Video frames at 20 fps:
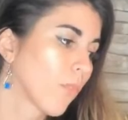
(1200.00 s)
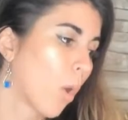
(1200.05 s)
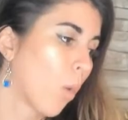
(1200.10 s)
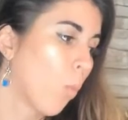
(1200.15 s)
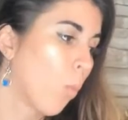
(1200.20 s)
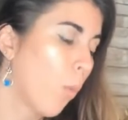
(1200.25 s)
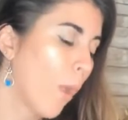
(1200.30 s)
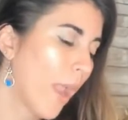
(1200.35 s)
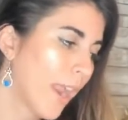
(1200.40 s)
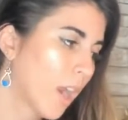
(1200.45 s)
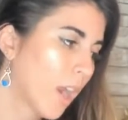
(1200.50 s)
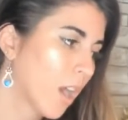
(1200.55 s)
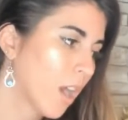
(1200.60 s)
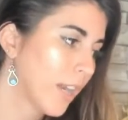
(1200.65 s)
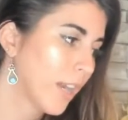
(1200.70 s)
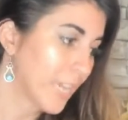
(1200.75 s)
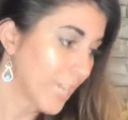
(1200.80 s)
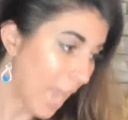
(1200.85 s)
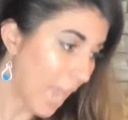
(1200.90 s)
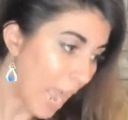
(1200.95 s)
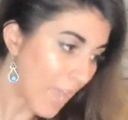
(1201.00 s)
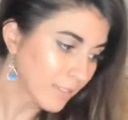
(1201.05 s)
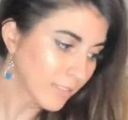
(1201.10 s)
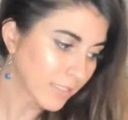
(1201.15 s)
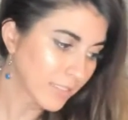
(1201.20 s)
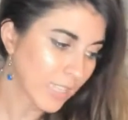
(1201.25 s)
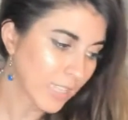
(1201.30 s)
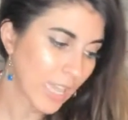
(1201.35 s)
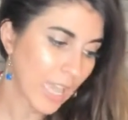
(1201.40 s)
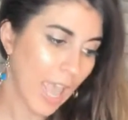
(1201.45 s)
Where, yes,
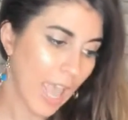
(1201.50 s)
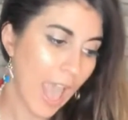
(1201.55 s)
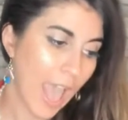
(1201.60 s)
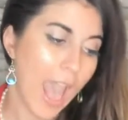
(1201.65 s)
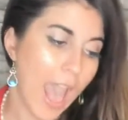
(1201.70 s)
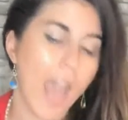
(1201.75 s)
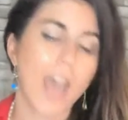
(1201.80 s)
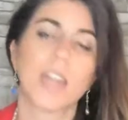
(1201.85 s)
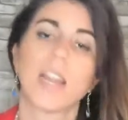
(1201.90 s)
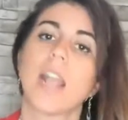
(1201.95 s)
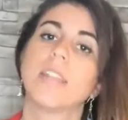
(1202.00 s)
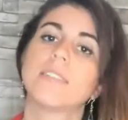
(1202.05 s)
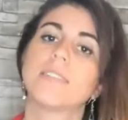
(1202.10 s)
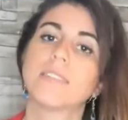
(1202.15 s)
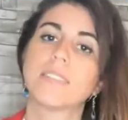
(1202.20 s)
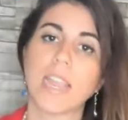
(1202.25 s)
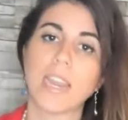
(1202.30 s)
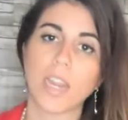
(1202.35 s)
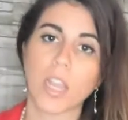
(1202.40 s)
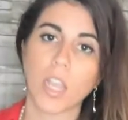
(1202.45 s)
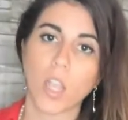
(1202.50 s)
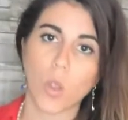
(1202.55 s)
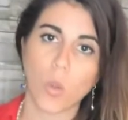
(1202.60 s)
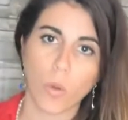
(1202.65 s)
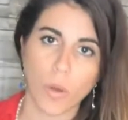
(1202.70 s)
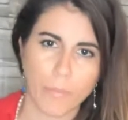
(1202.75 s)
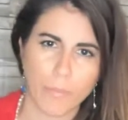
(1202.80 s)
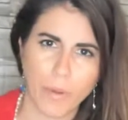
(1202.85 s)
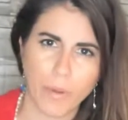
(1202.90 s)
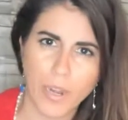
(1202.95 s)
had I stayed in
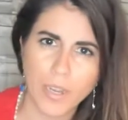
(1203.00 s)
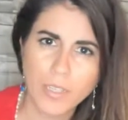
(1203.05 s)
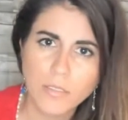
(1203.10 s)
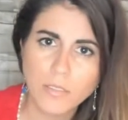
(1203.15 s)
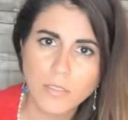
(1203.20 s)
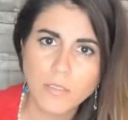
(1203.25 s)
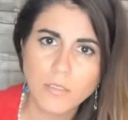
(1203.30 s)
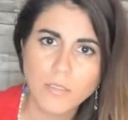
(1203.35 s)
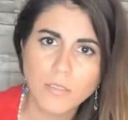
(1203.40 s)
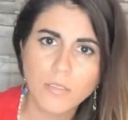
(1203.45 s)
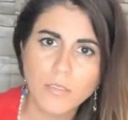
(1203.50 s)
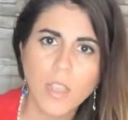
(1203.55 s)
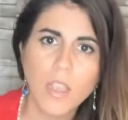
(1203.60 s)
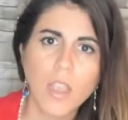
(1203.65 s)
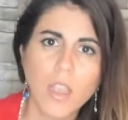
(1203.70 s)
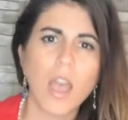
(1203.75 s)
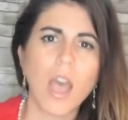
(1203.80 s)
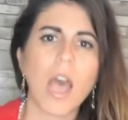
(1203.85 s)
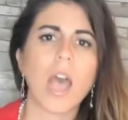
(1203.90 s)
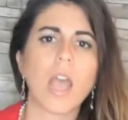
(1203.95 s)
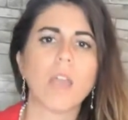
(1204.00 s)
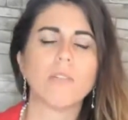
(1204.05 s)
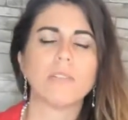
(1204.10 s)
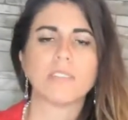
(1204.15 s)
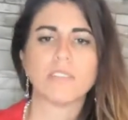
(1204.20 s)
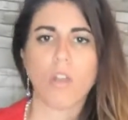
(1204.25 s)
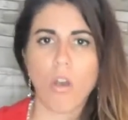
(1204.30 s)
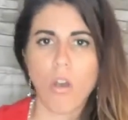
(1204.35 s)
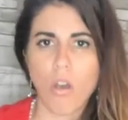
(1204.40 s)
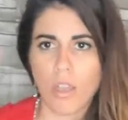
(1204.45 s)
corporate, I was
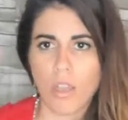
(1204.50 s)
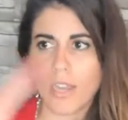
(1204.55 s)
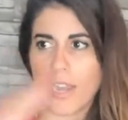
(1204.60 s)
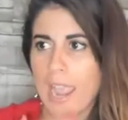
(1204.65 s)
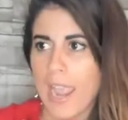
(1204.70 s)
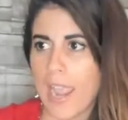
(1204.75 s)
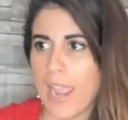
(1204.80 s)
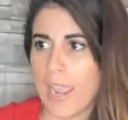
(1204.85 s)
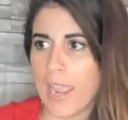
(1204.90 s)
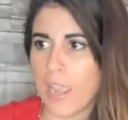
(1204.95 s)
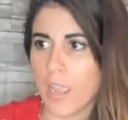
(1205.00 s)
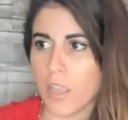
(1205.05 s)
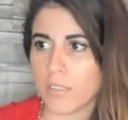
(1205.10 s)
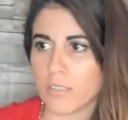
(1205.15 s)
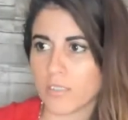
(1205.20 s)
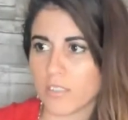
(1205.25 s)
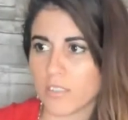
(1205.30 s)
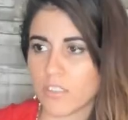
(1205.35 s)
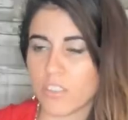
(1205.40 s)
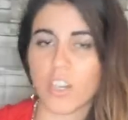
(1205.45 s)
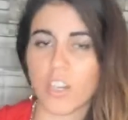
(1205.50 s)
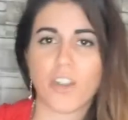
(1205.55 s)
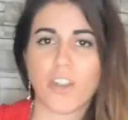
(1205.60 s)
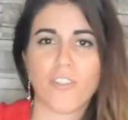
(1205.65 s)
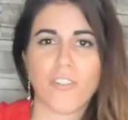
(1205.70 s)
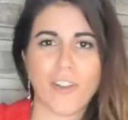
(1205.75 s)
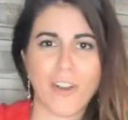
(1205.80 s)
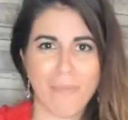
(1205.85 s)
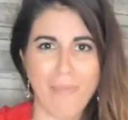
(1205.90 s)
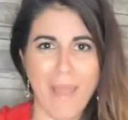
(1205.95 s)
on a certain
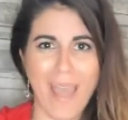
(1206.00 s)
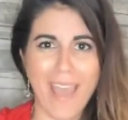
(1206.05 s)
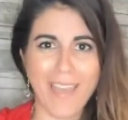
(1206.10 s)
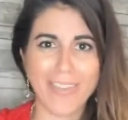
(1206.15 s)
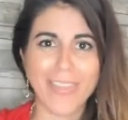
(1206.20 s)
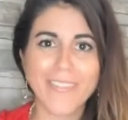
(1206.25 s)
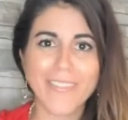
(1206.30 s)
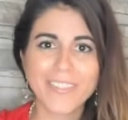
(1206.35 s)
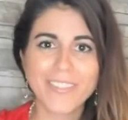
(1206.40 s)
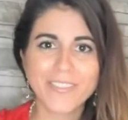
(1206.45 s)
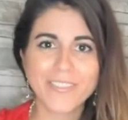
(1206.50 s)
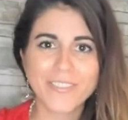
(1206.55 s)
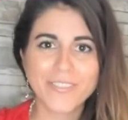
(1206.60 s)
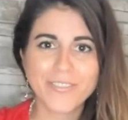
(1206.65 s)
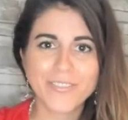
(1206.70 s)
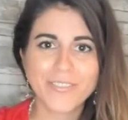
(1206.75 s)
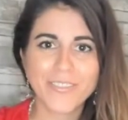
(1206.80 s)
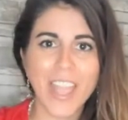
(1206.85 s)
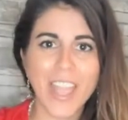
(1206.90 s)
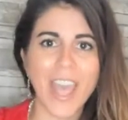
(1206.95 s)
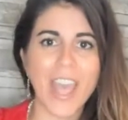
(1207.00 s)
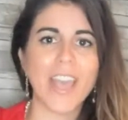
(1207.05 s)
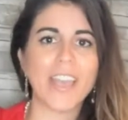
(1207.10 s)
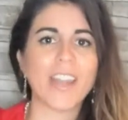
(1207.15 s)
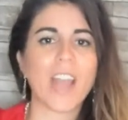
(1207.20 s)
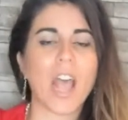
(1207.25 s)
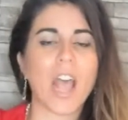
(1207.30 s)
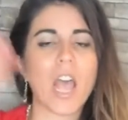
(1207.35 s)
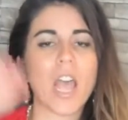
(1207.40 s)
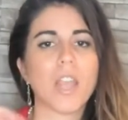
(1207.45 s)
career path. And
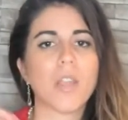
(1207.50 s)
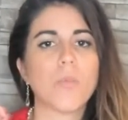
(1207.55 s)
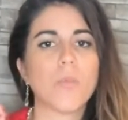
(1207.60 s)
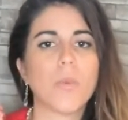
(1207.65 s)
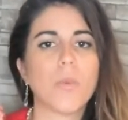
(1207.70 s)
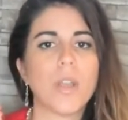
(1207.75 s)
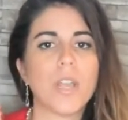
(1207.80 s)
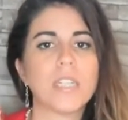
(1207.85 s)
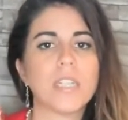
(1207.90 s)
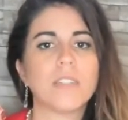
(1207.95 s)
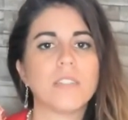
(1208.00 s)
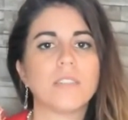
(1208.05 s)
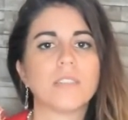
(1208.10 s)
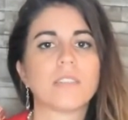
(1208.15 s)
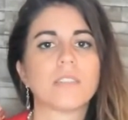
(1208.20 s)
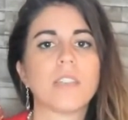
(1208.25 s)
I was